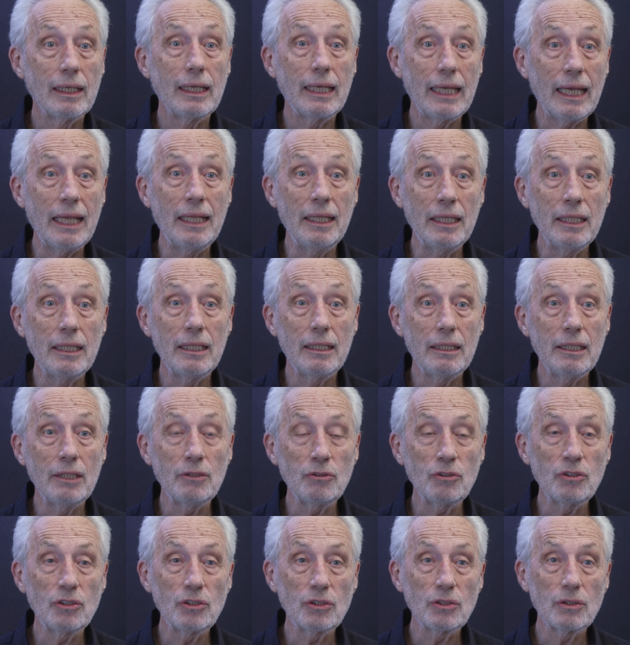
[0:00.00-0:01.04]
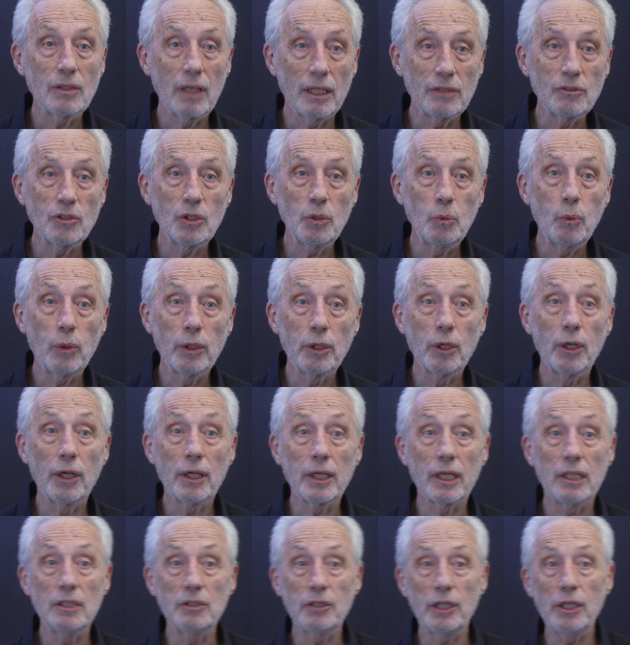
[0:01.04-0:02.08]
in this lesson, we're going to
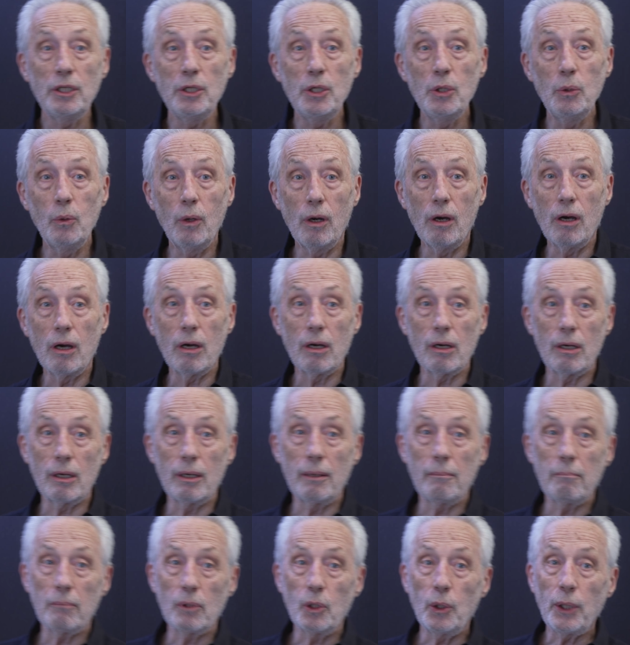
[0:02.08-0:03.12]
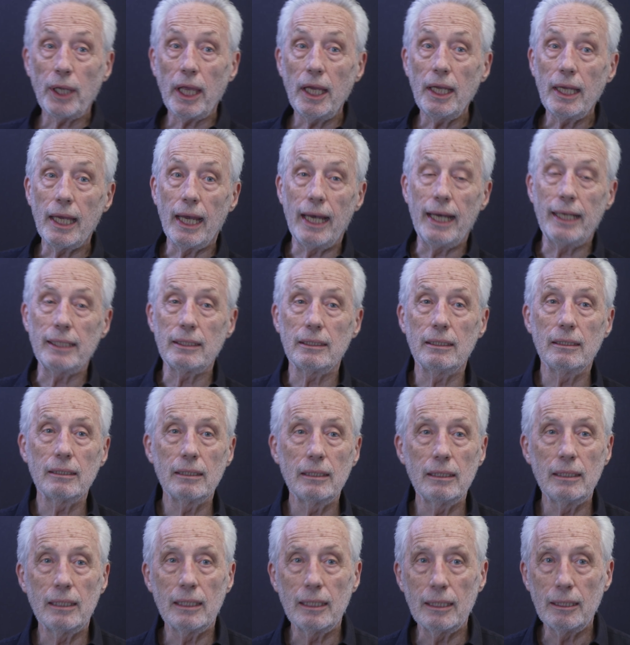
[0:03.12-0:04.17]
continue our looking at
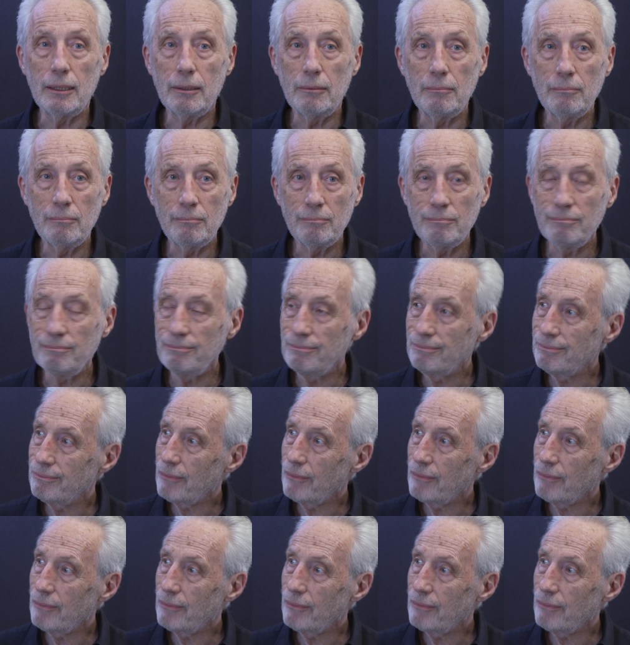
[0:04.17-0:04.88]
um,